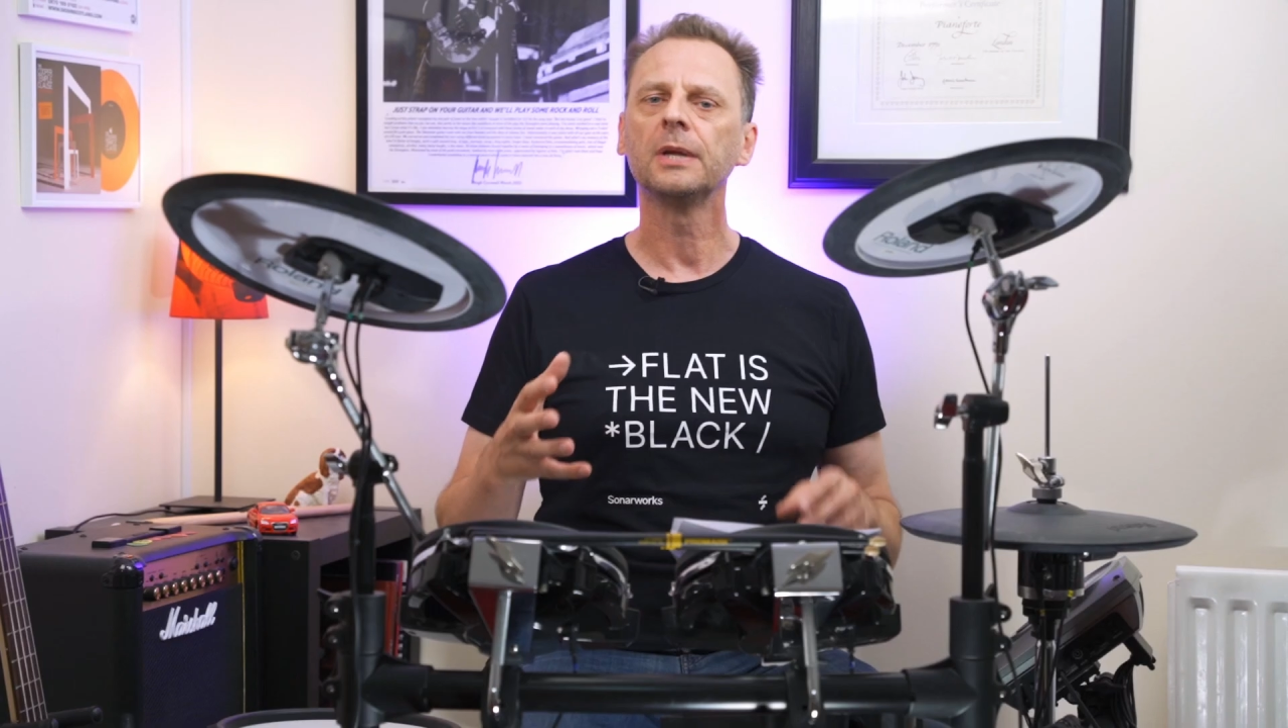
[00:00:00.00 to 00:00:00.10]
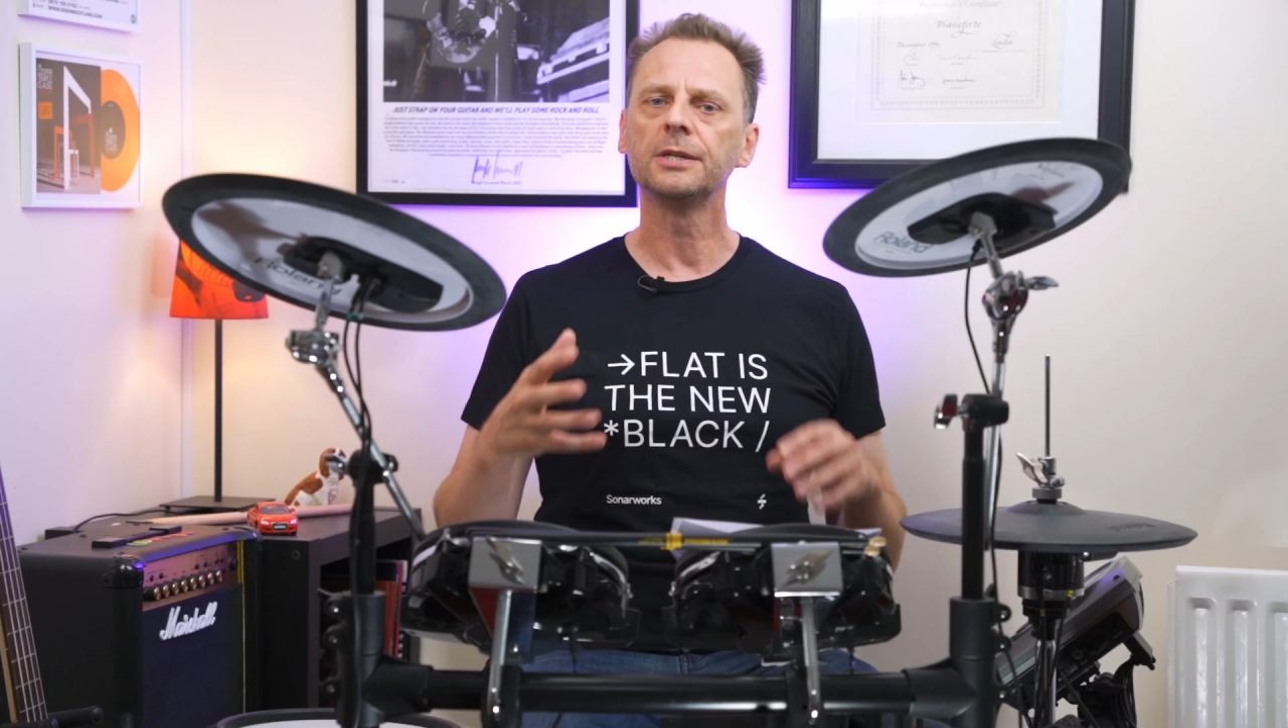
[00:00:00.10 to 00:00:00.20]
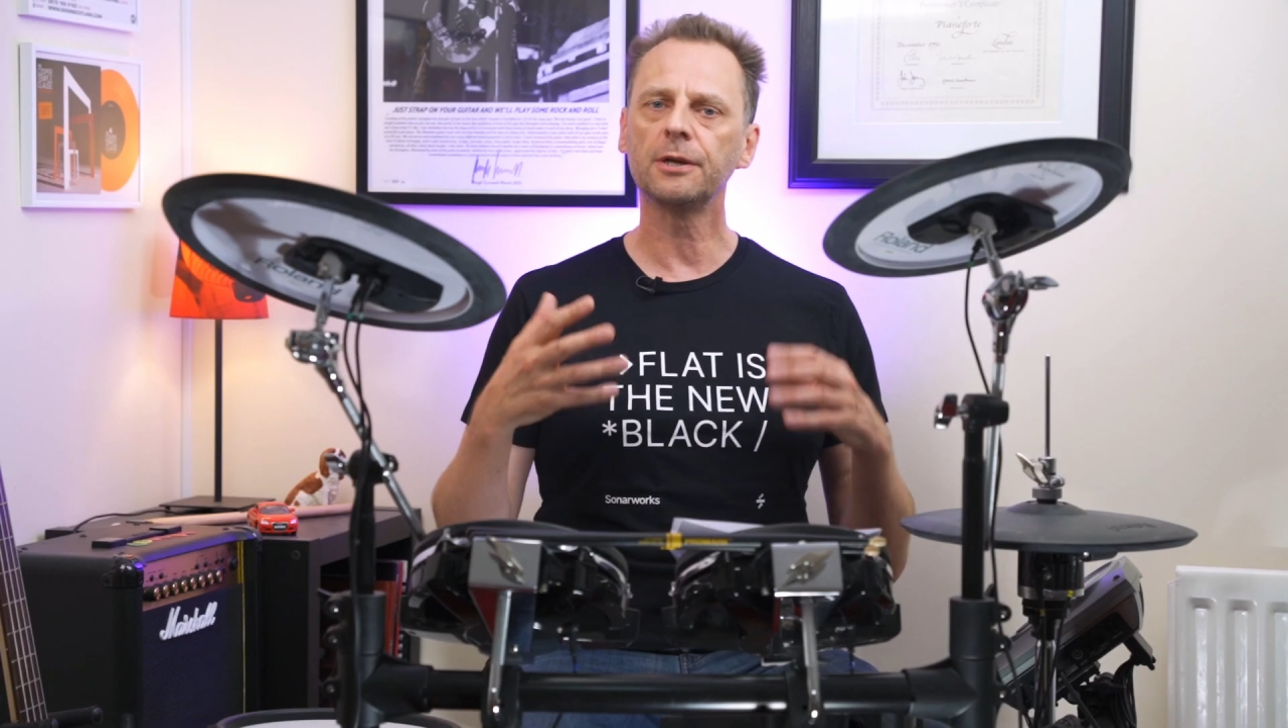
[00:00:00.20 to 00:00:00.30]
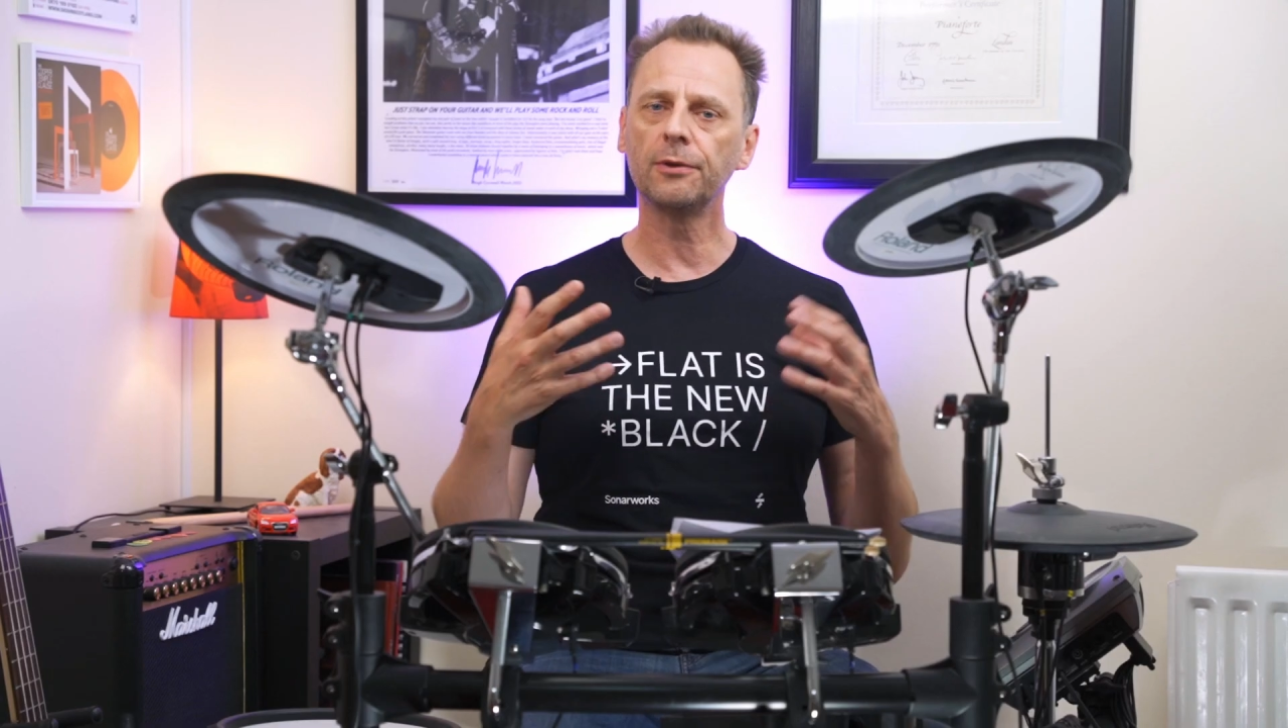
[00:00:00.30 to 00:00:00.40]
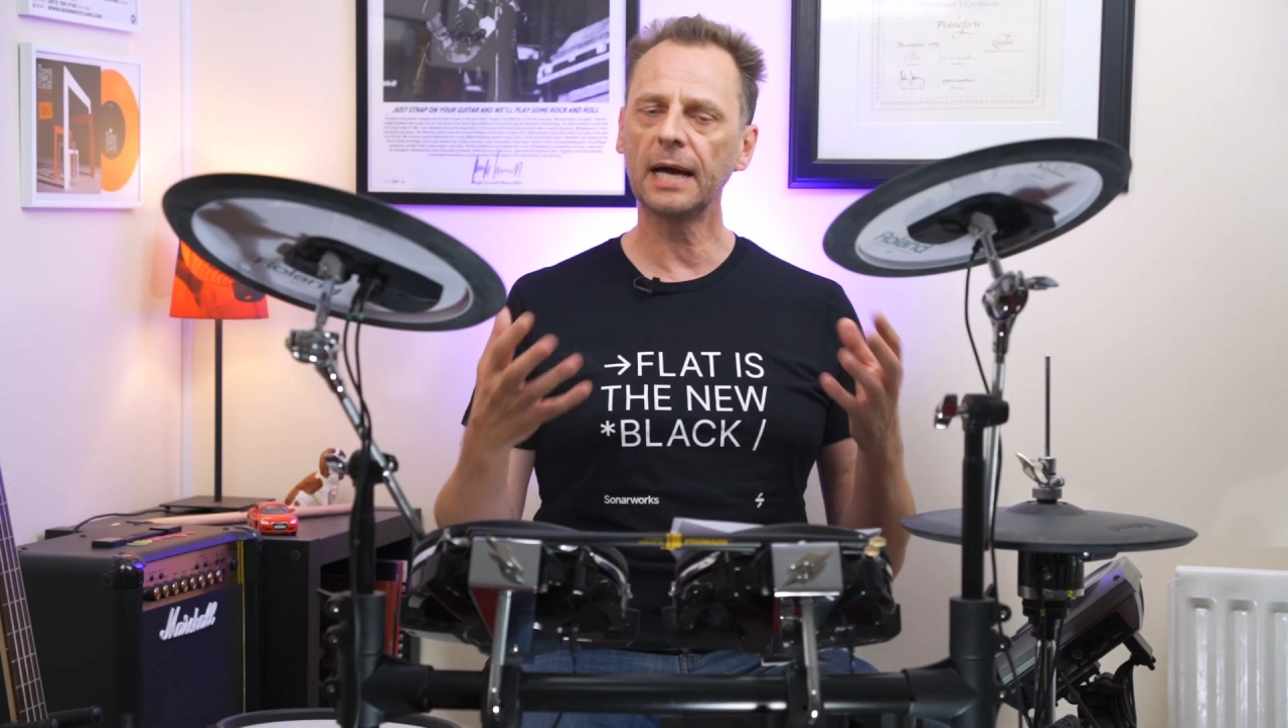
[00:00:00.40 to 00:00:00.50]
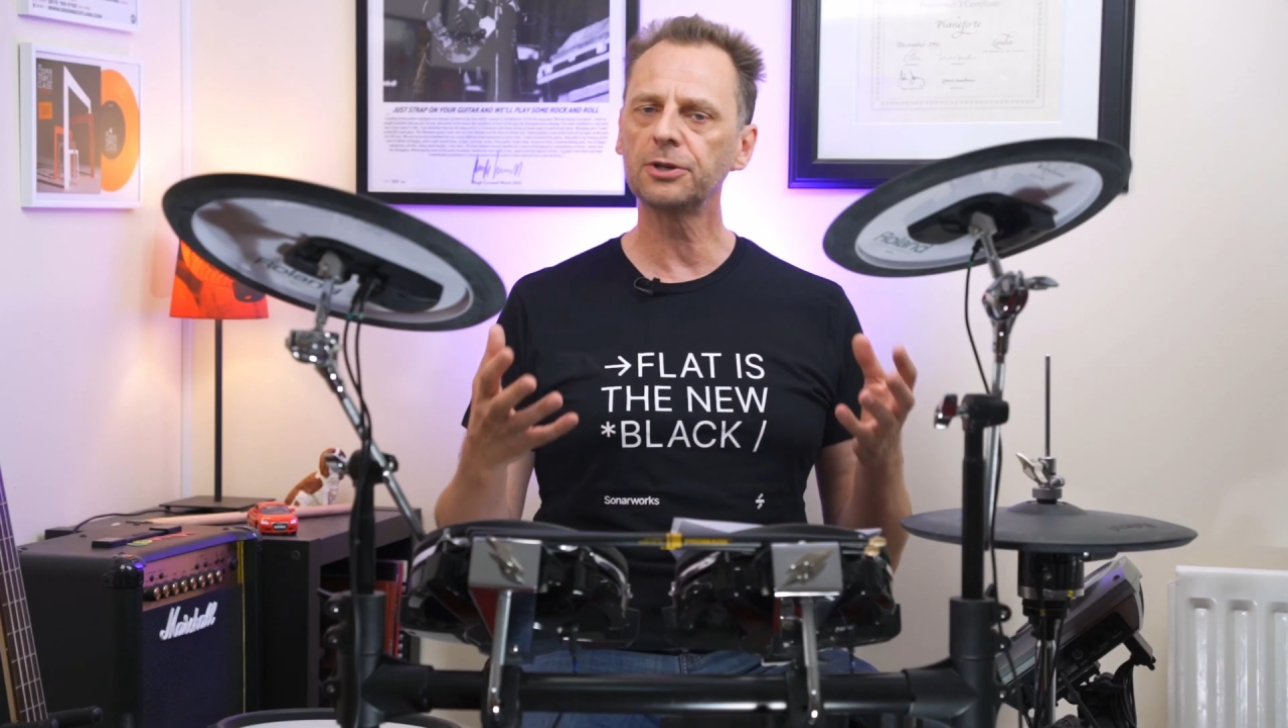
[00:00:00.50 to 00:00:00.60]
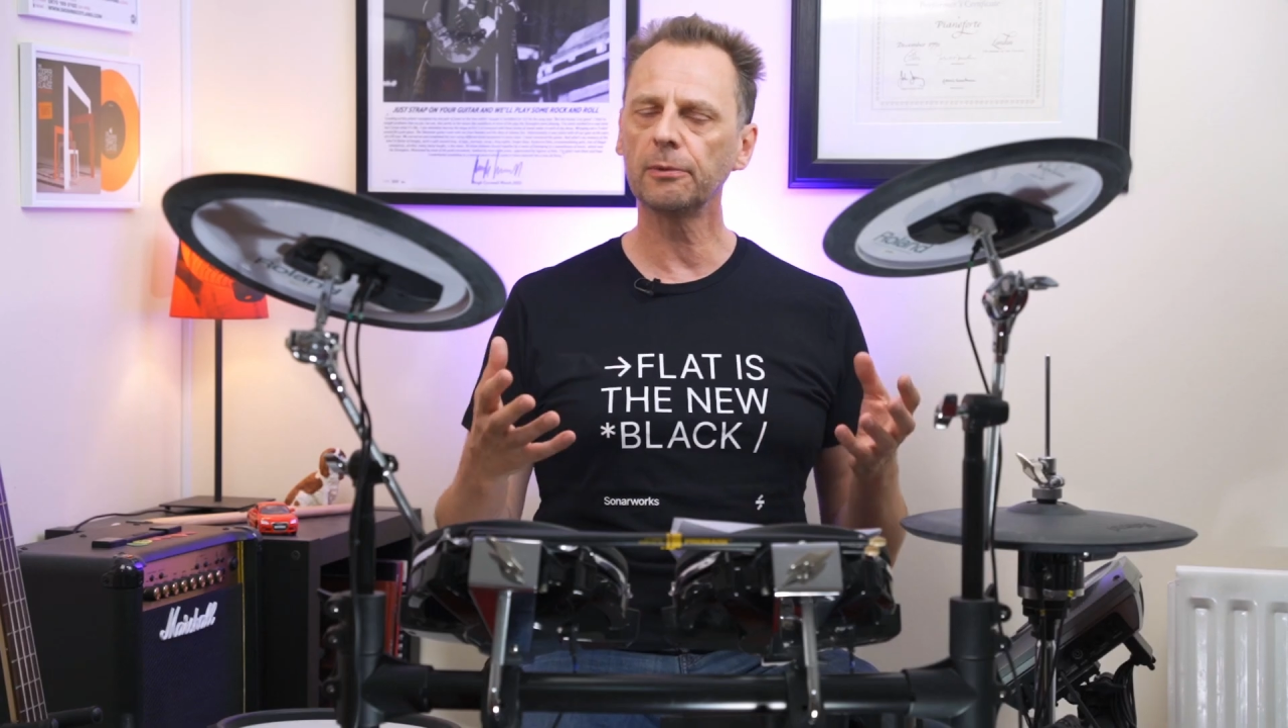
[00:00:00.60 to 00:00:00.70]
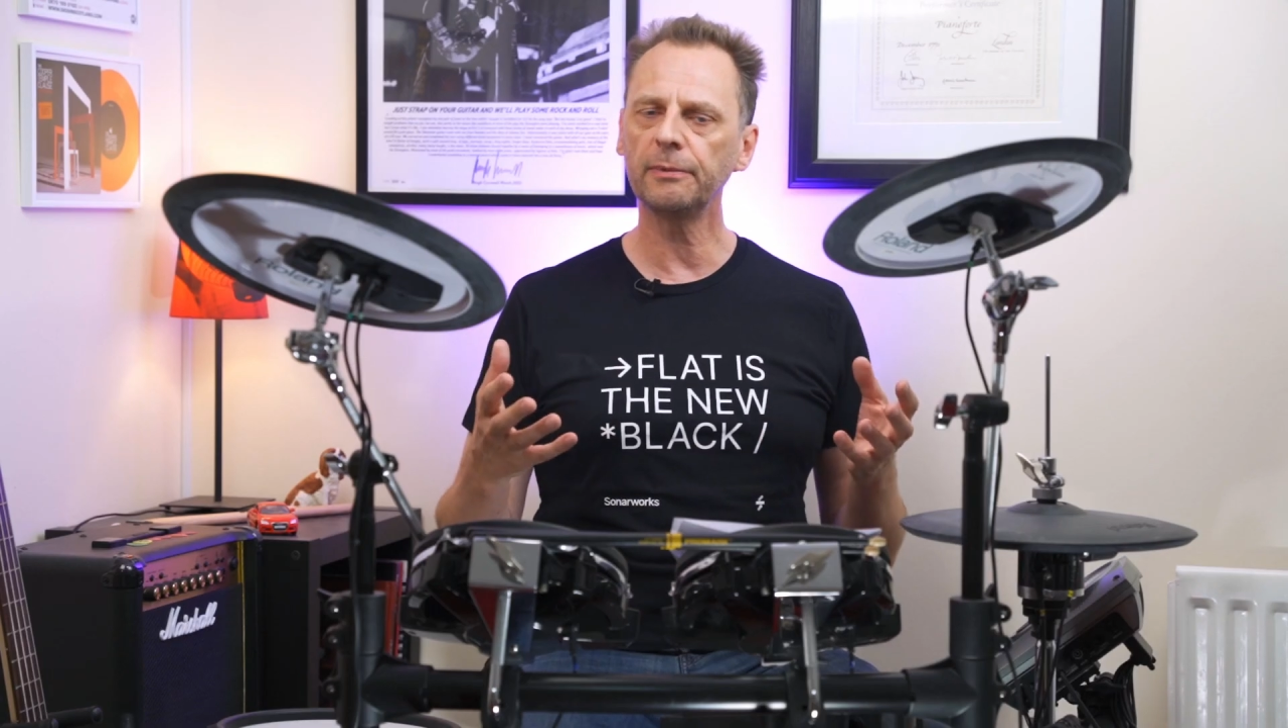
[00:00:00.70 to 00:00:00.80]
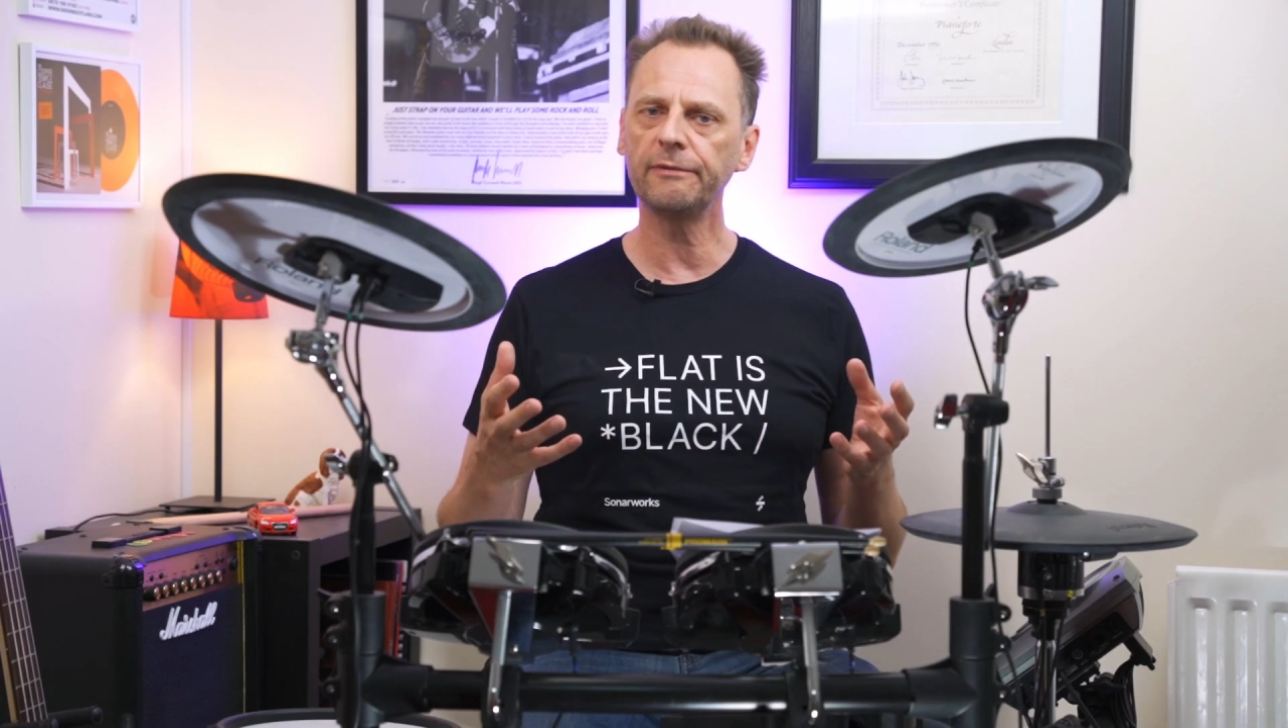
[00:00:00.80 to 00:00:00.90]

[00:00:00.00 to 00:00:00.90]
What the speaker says: So that took me